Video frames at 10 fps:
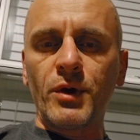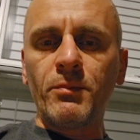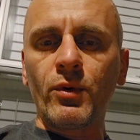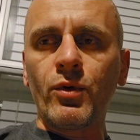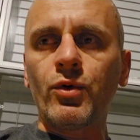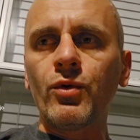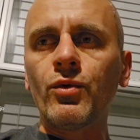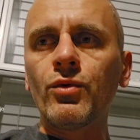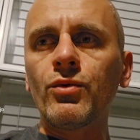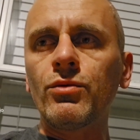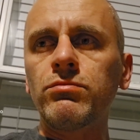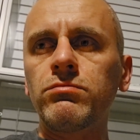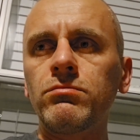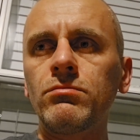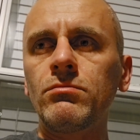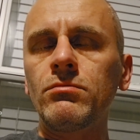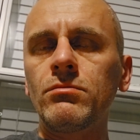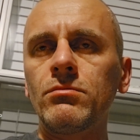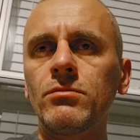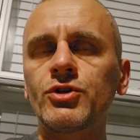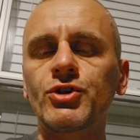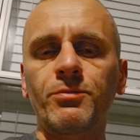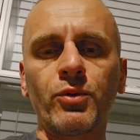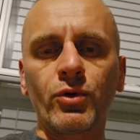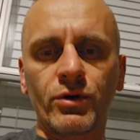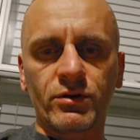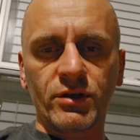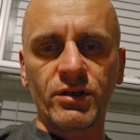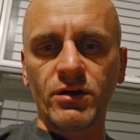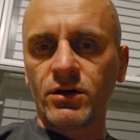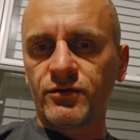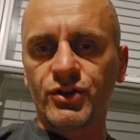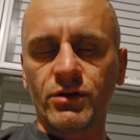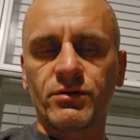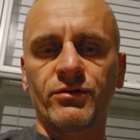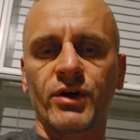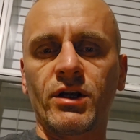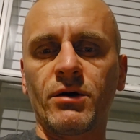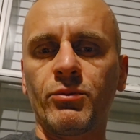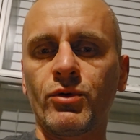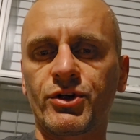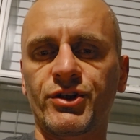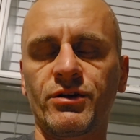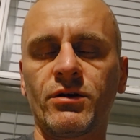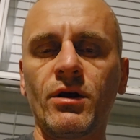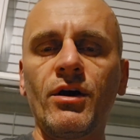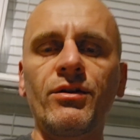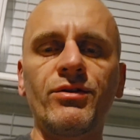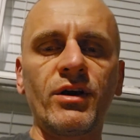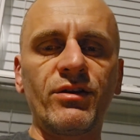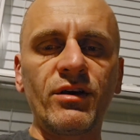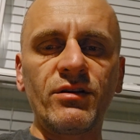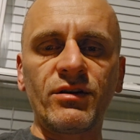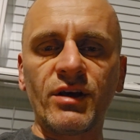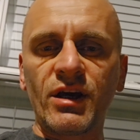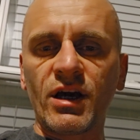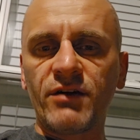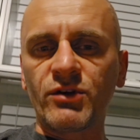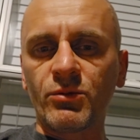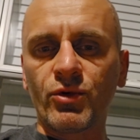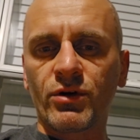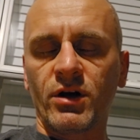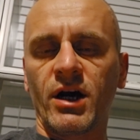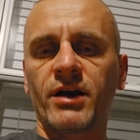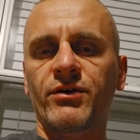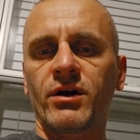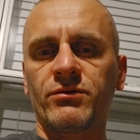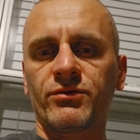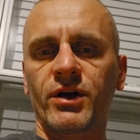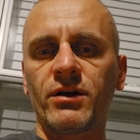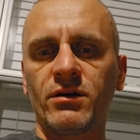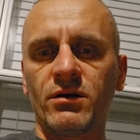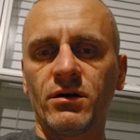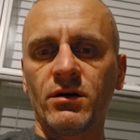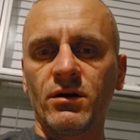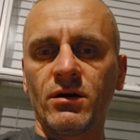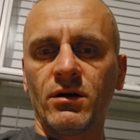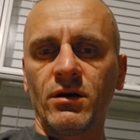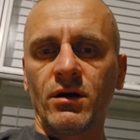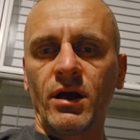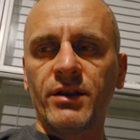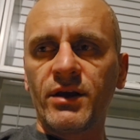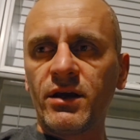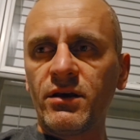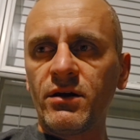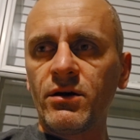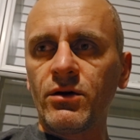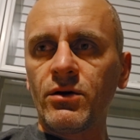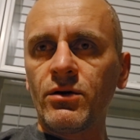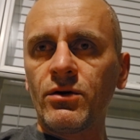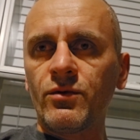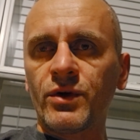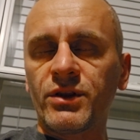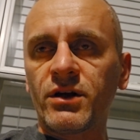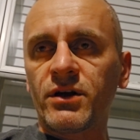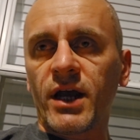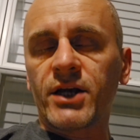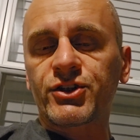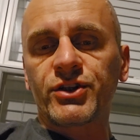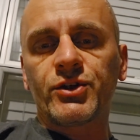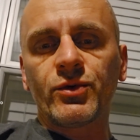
people who support the killing of children, right, abortion, they think that they have the moral high ground, right? And what they're actually